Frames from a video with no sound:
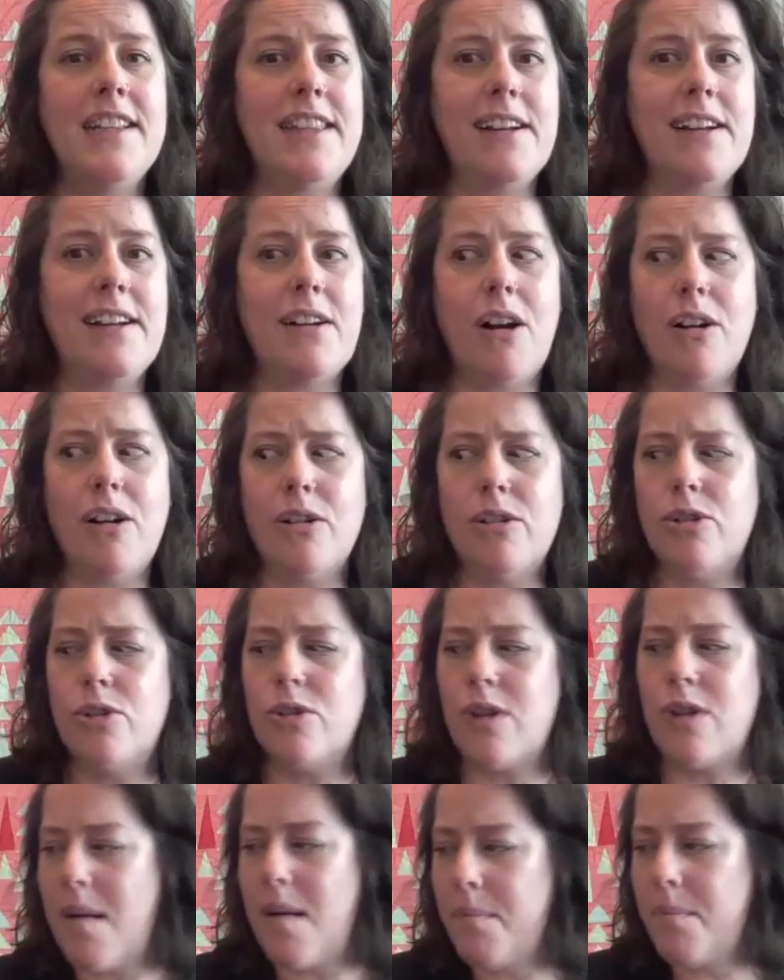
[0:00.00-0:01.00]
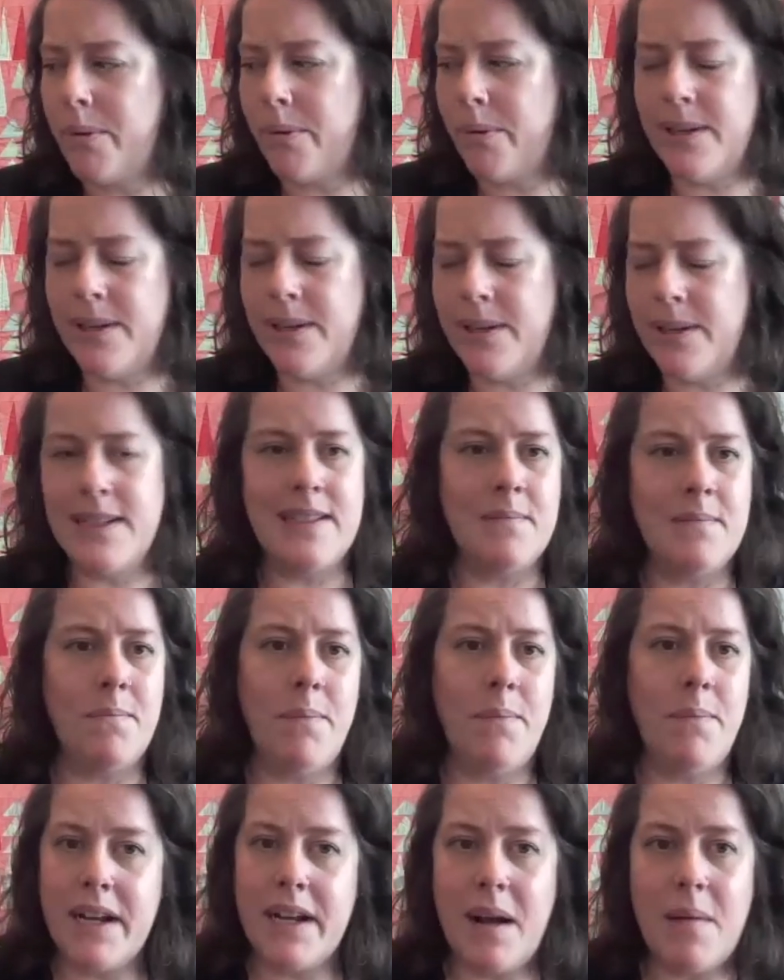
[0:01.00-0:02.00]
there are drop points and
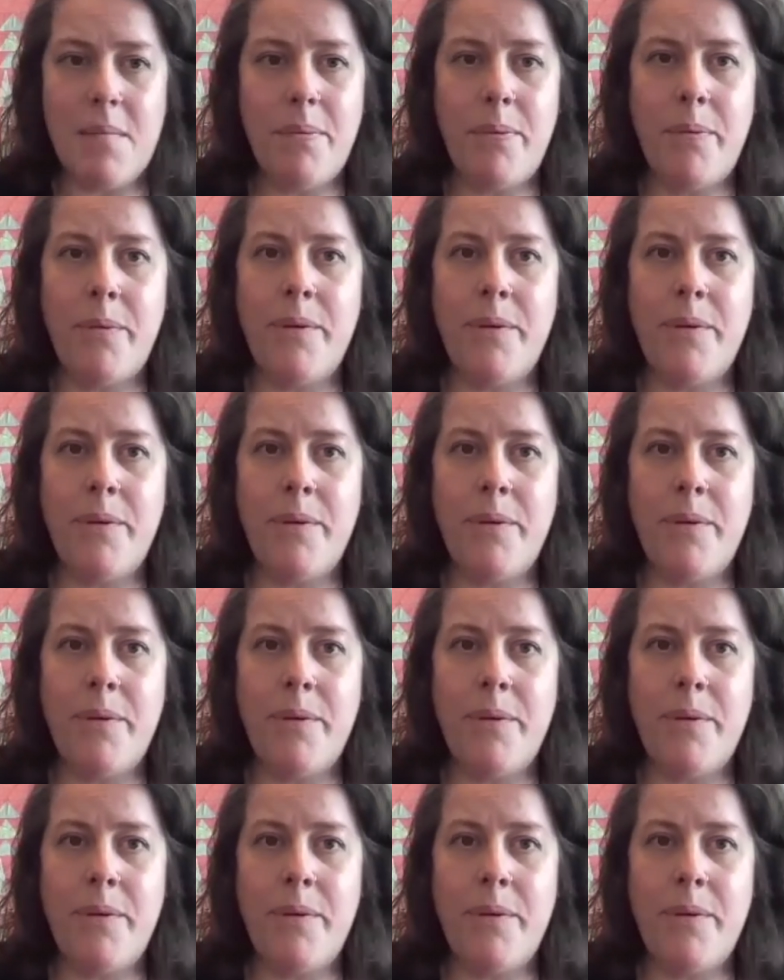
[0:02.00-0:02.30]
pickup